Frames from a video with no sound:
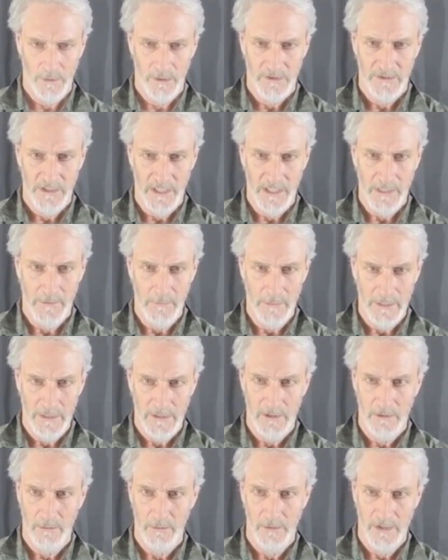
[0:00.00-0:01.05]
will take me
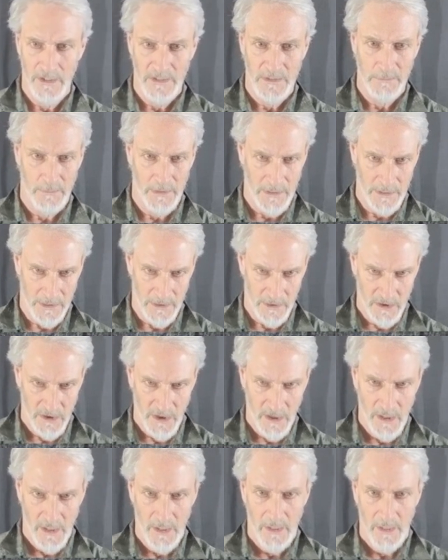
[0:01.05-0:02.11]
to this
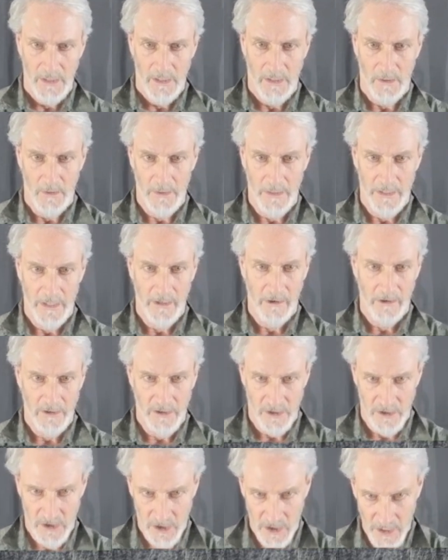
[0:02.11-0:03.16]
page. Click here
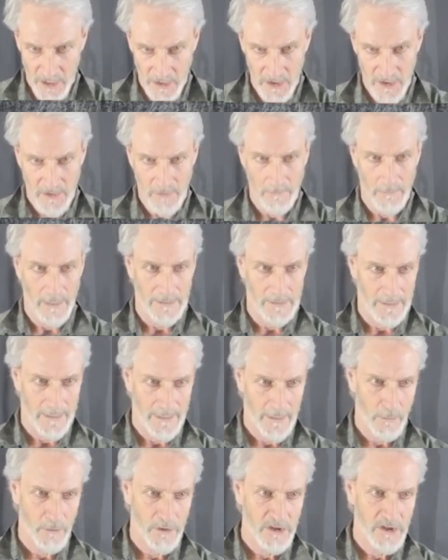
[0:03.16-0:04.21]
to change my
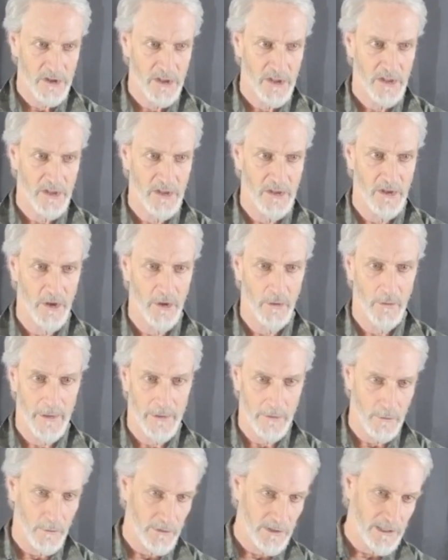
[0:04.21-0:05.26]
language. No,
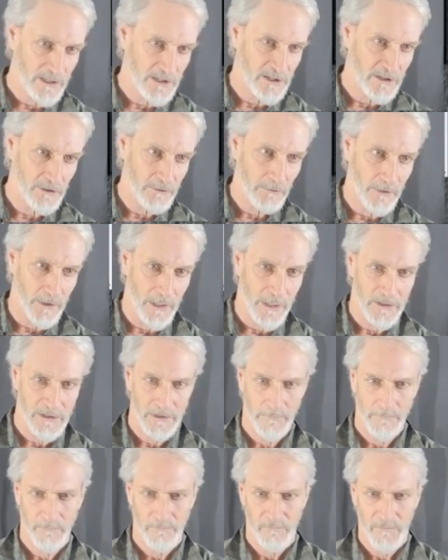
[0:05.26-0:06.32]
I don't need to do that.